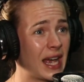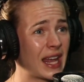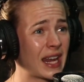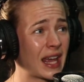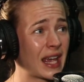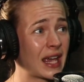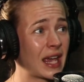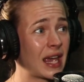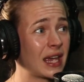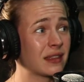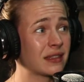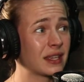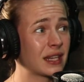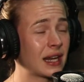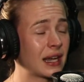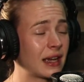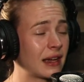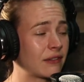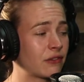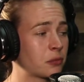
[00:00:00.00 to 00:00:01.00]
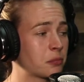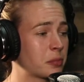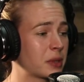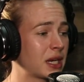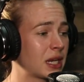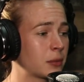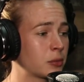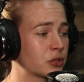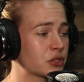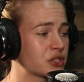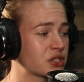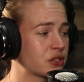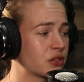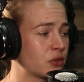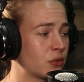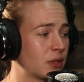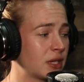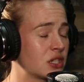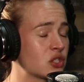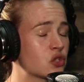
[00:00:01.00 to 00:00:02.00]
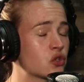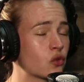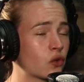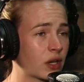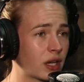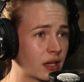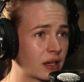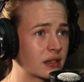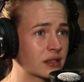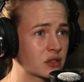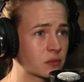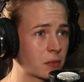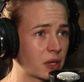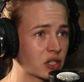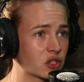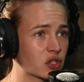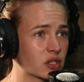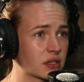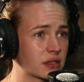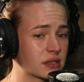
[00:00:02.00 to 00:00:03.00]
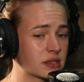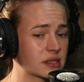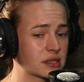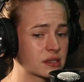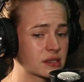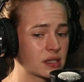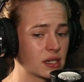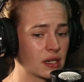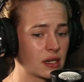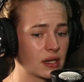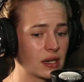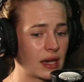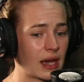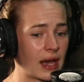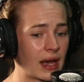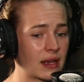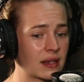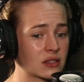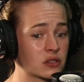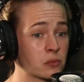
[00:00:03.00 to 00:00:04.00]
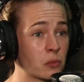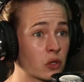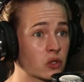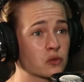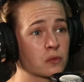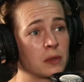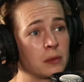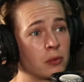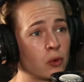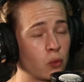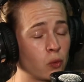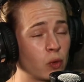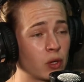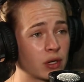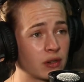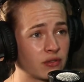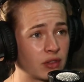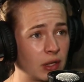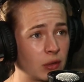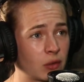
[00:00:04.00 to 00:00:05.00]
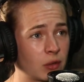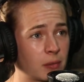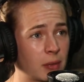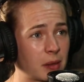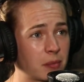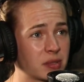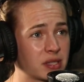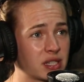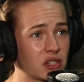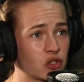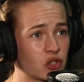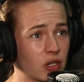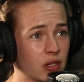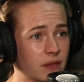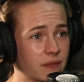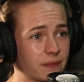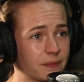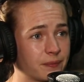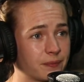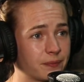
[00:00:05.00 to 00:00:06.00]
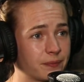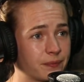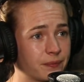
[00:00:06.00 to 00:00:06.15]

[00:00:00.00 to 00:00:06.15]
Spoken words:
And I hate that I haven't been able to enjoy it as much as most people would if they were in my position.